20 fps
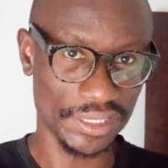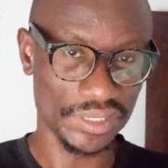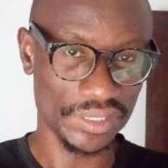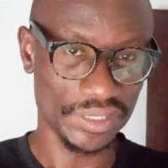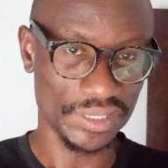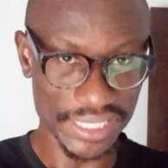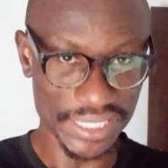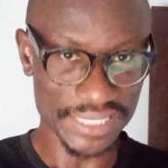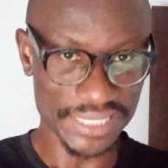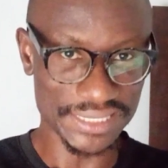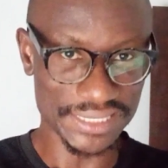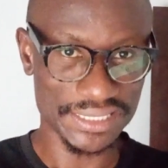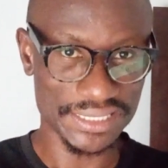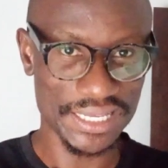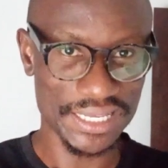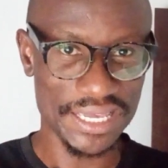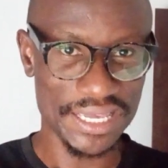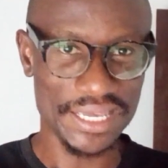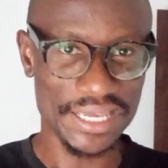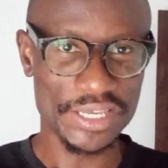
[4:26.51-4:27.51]
You get,
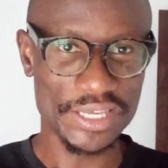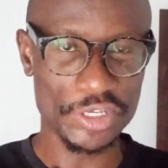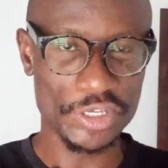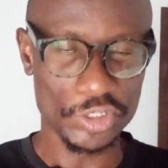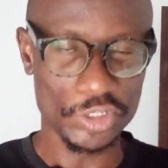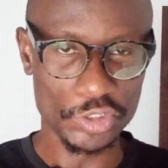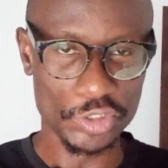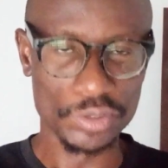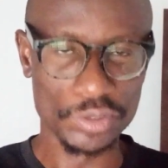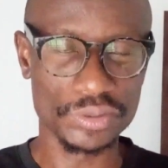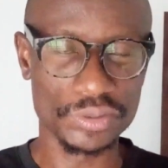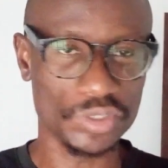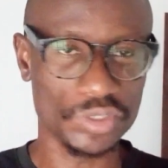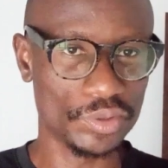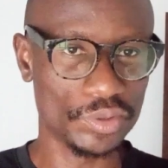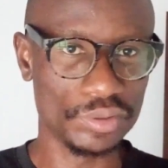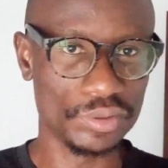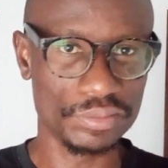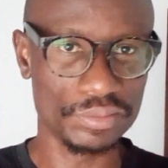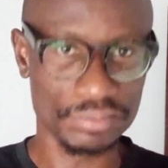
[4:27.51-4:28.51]

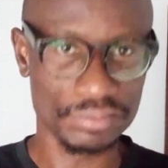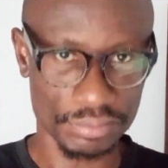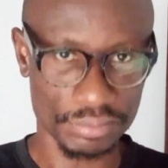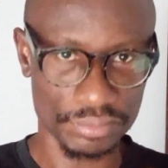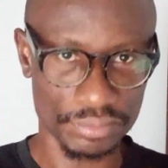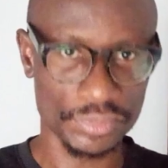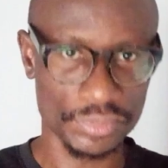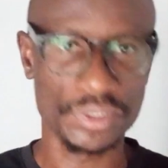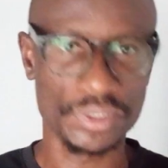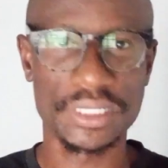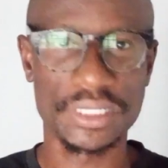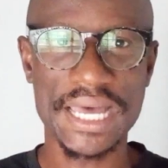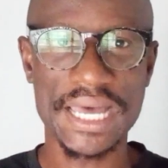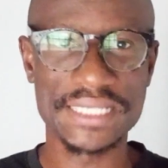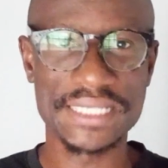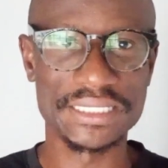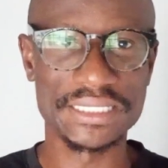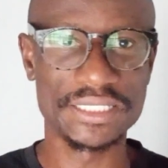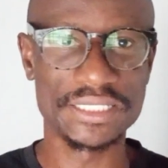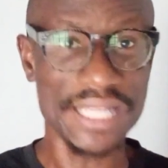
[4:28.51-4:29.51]
so
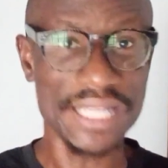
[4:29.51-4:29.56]
that's it.